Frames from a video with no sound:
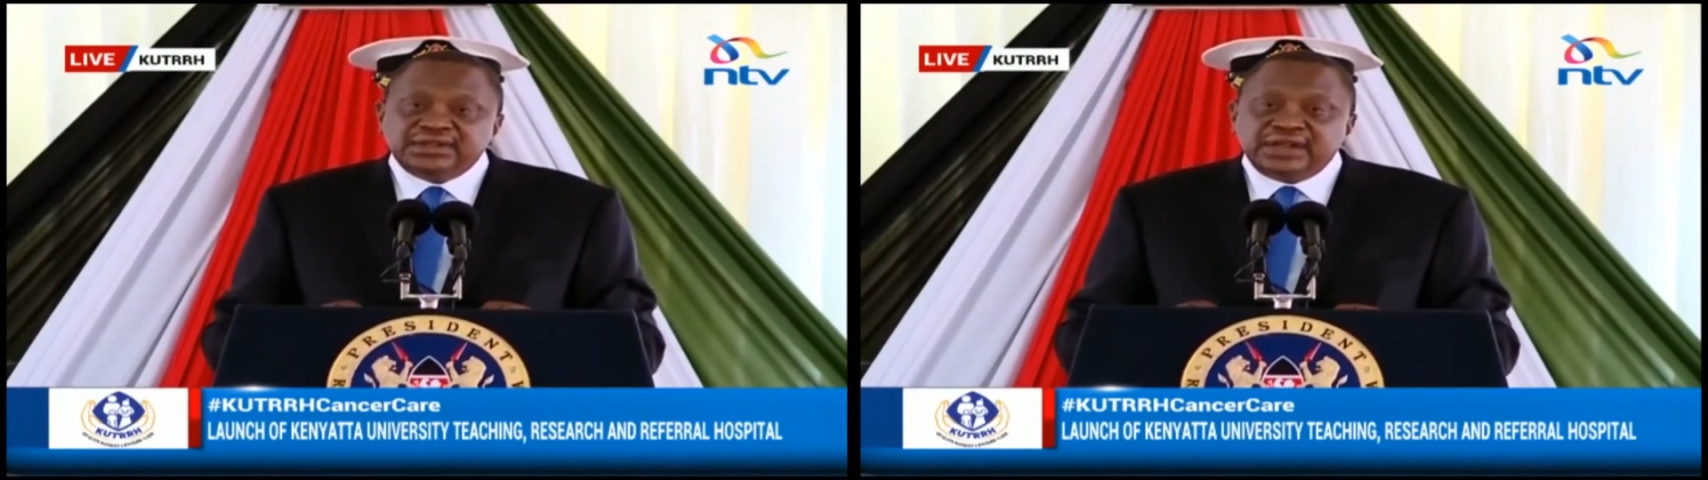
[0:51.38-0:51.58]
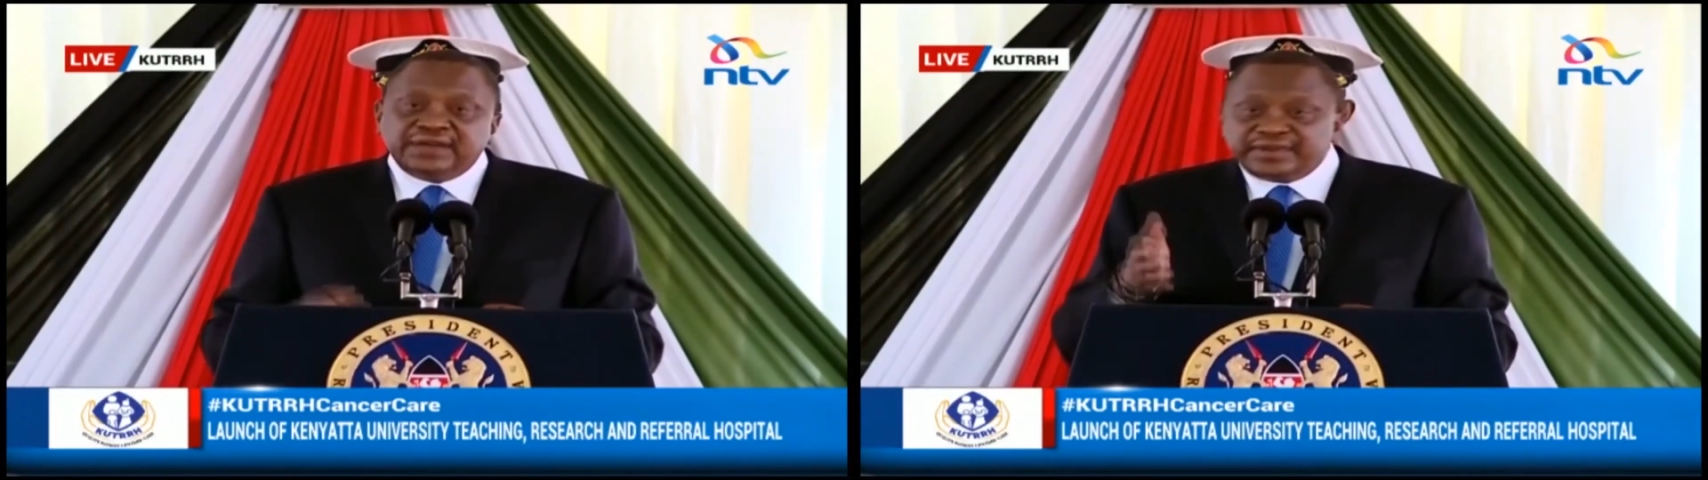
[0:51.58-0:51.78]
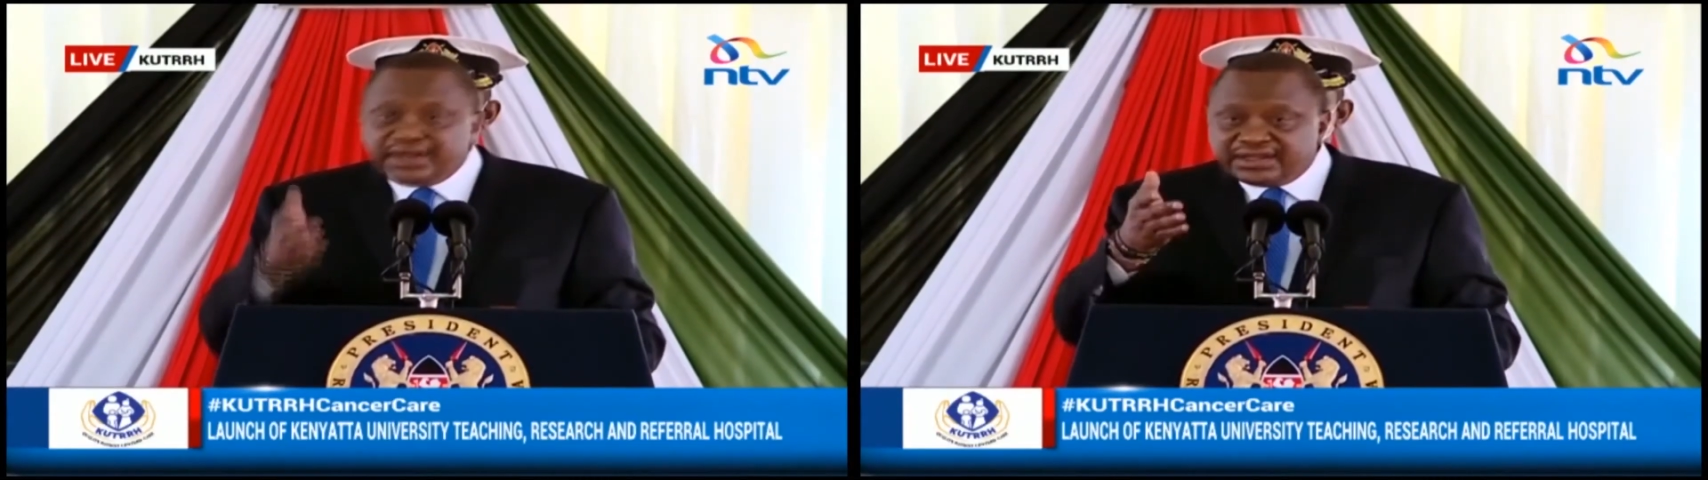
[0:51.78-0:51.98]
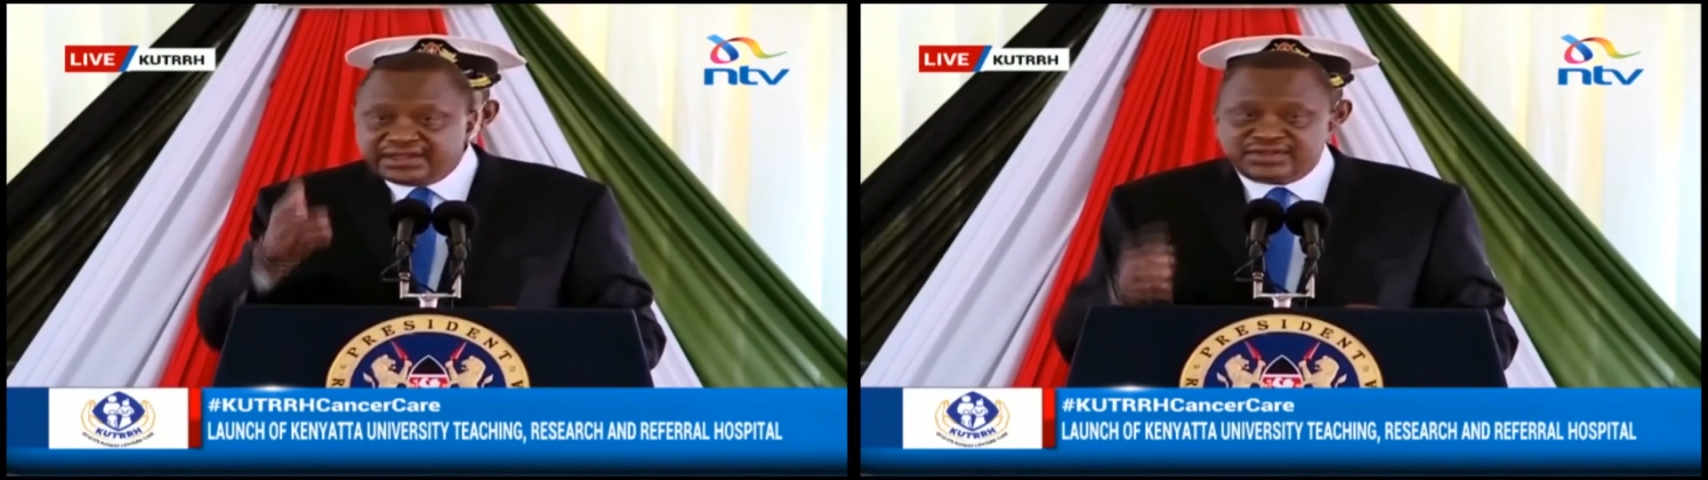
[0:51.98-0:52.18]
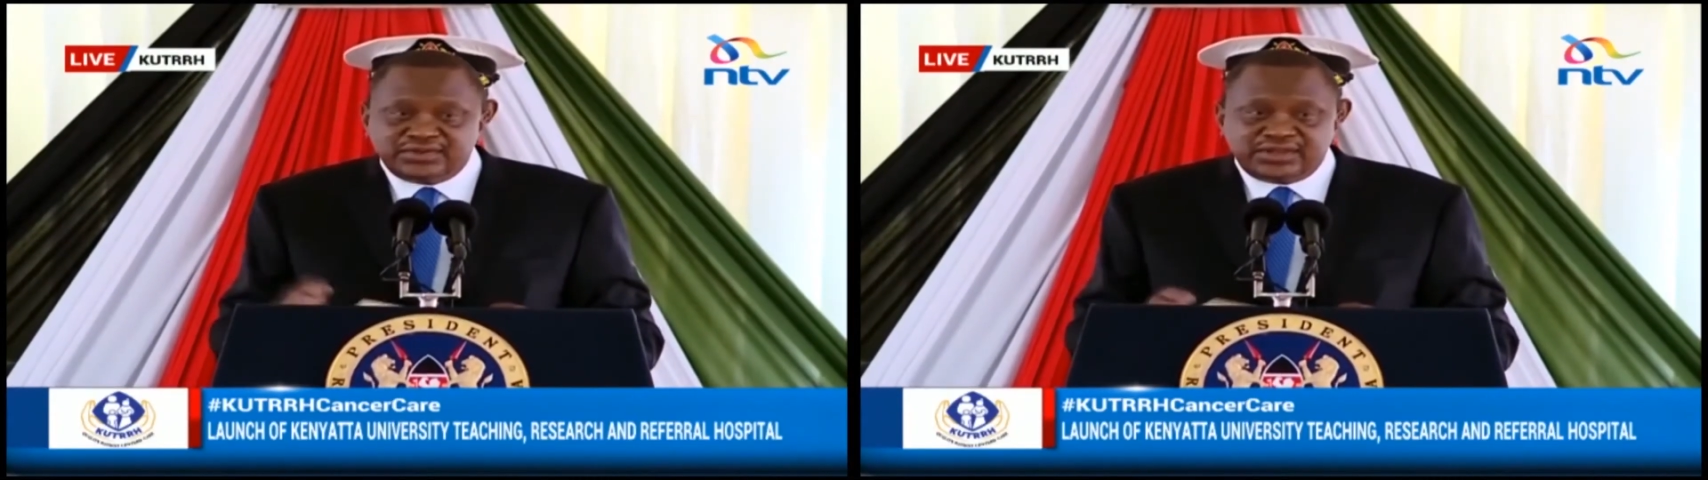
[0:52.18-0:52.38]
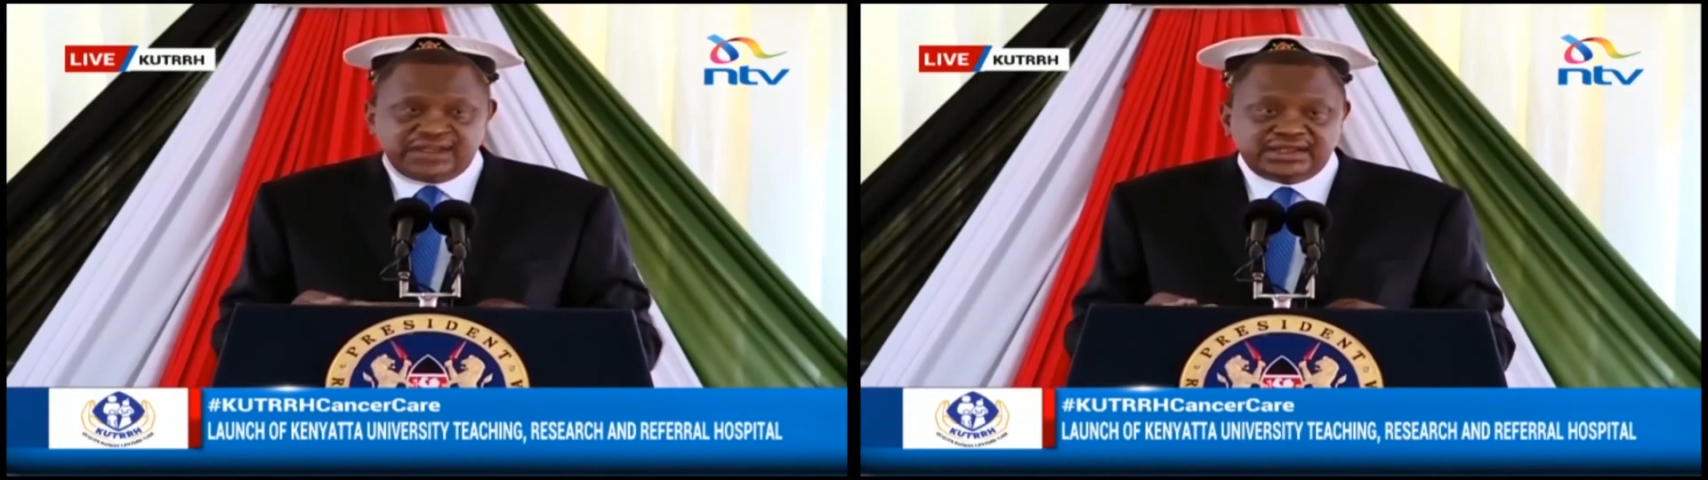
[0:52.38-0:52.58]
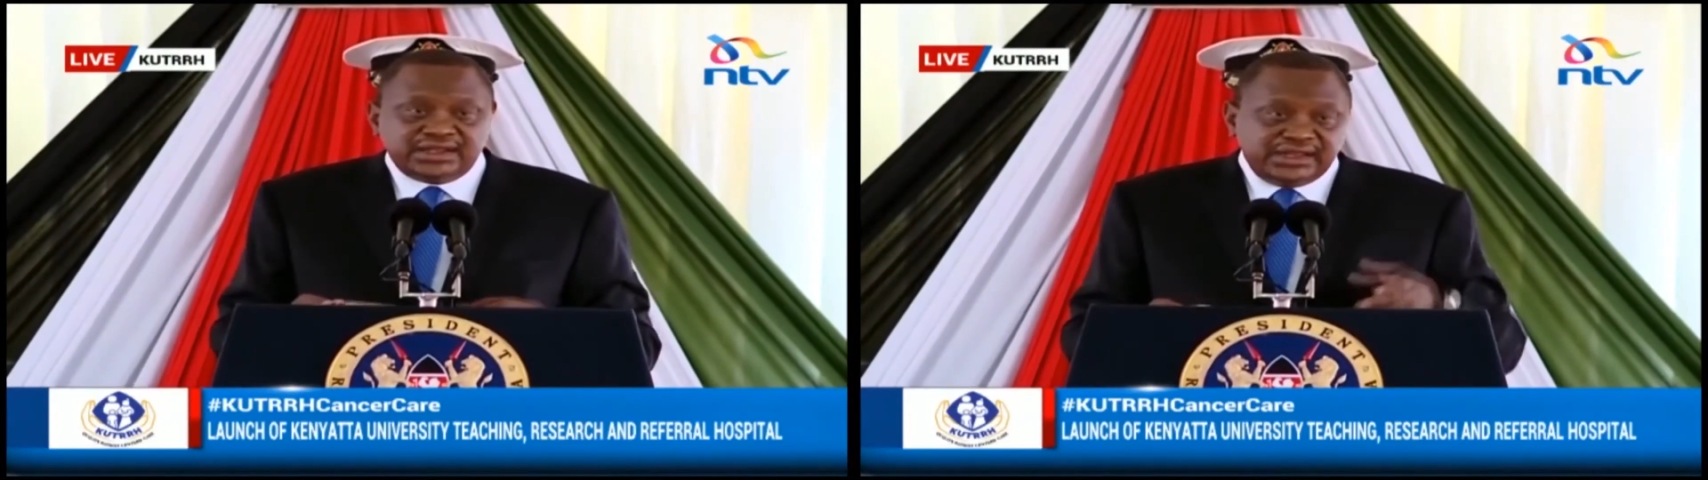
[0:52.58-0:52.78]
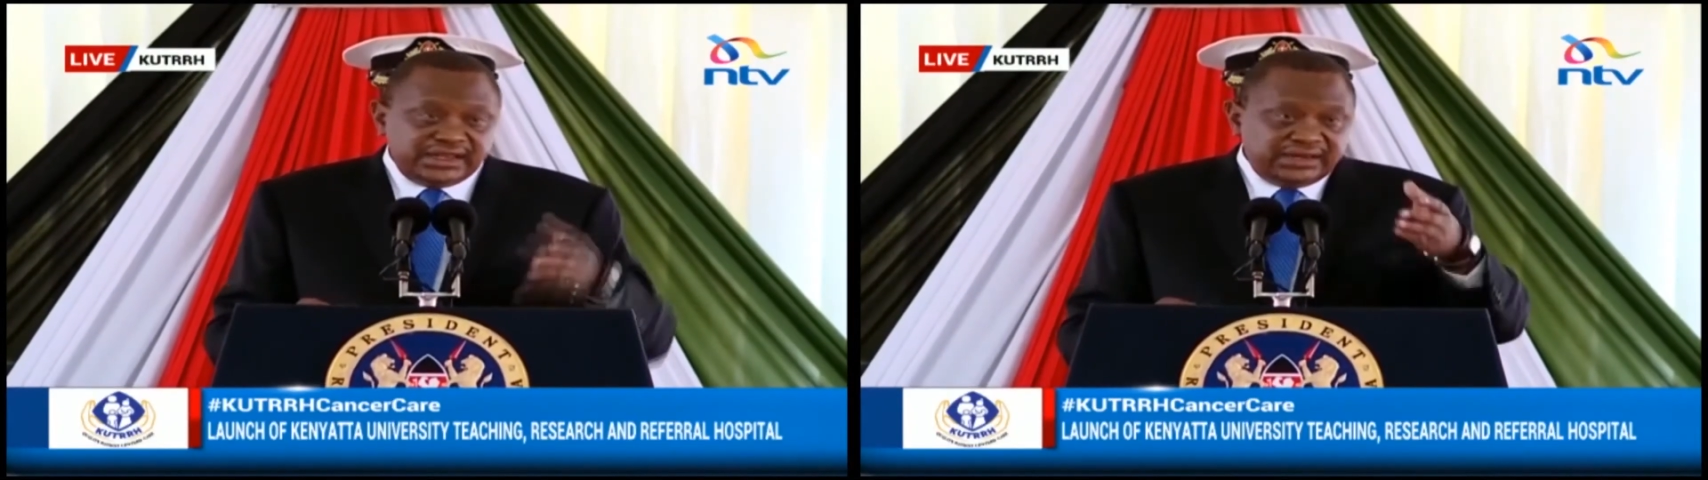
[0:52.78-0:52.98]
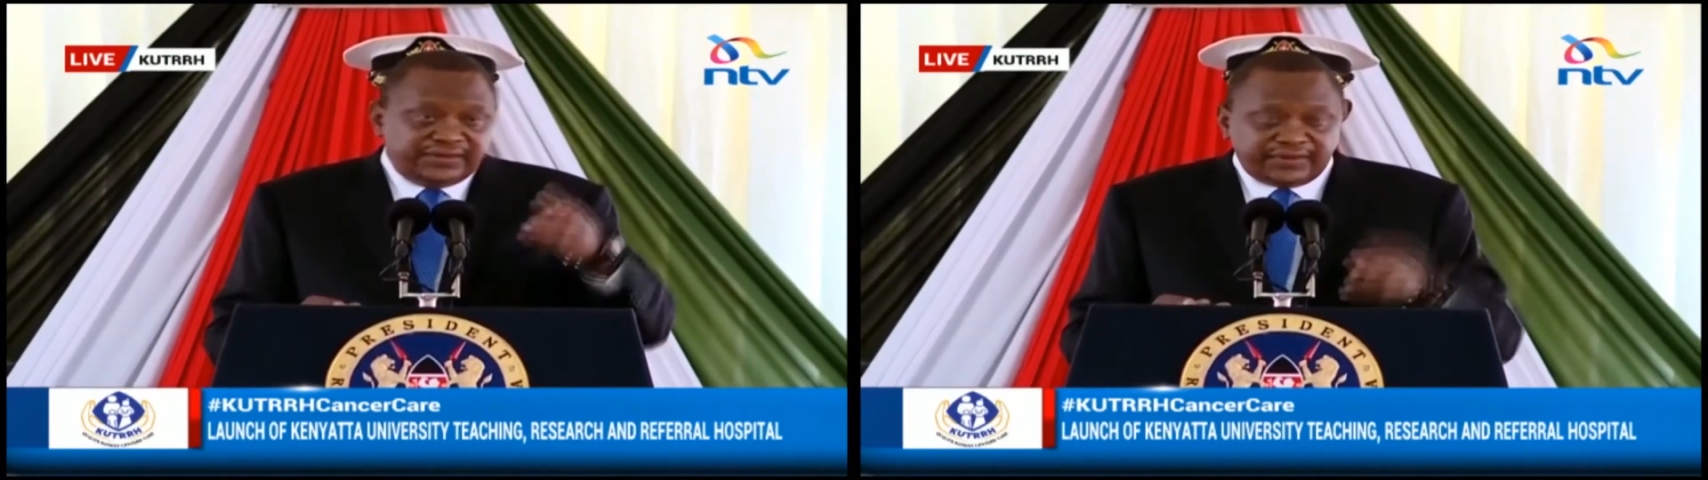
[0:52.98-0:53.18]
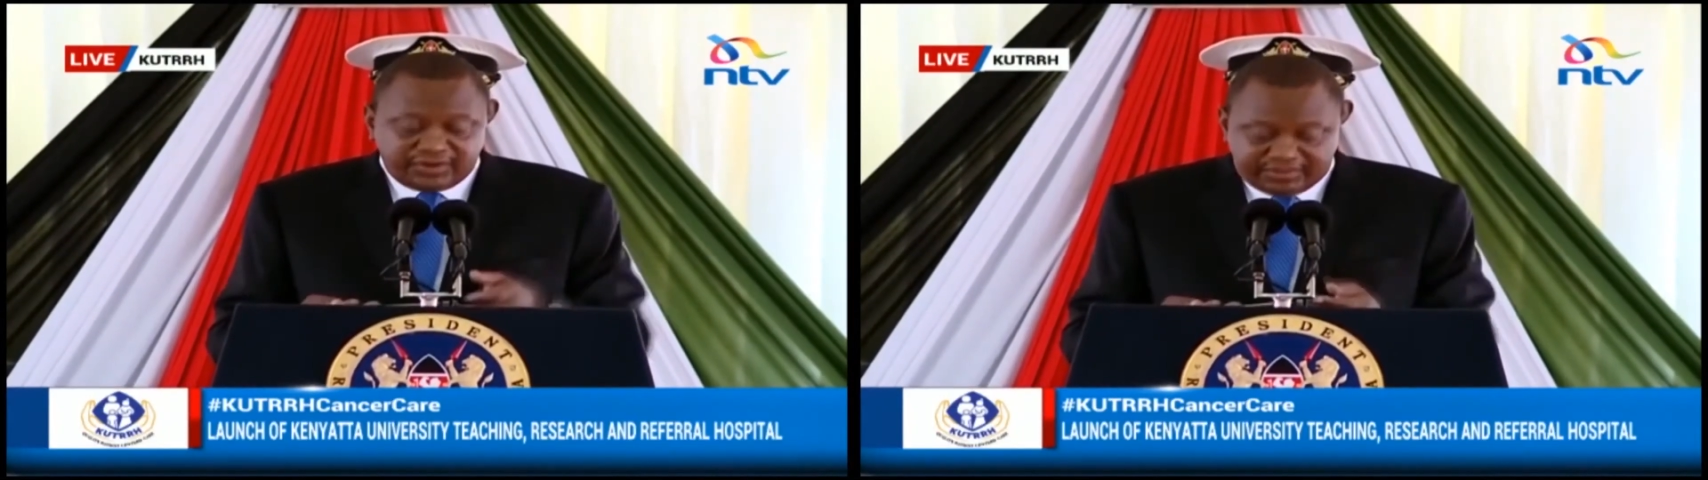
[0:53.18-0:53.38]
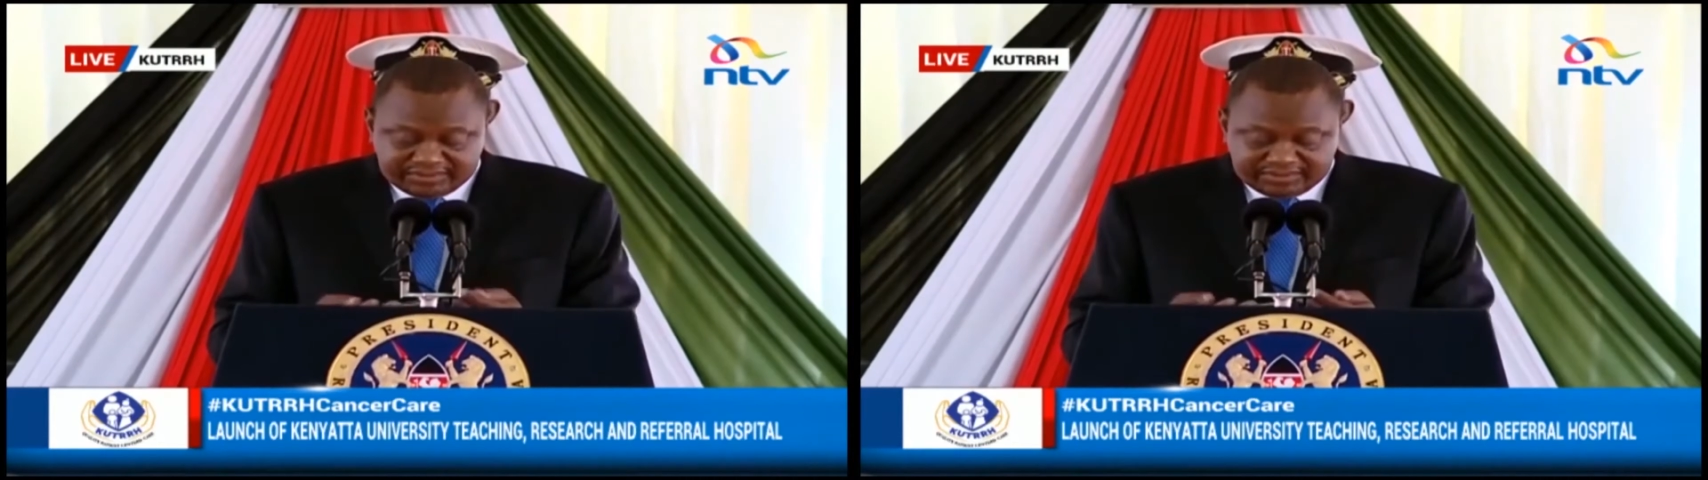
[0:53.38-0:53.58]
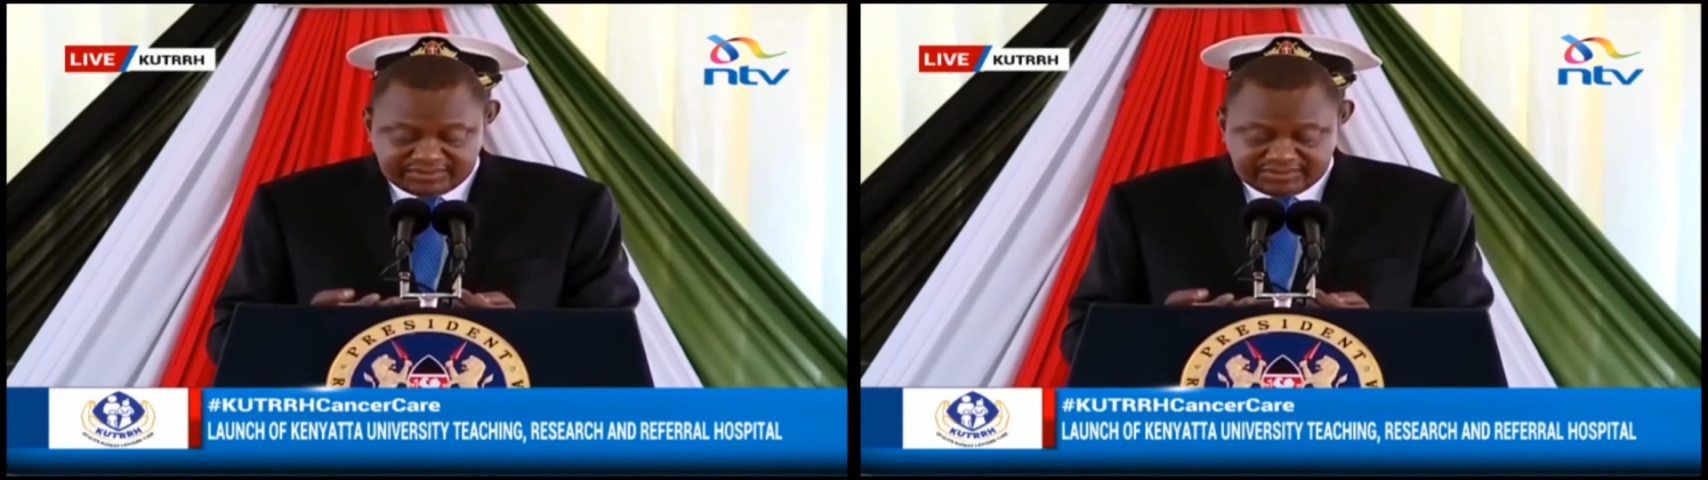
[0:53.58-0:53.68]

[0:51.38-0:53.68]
governors to take the lead from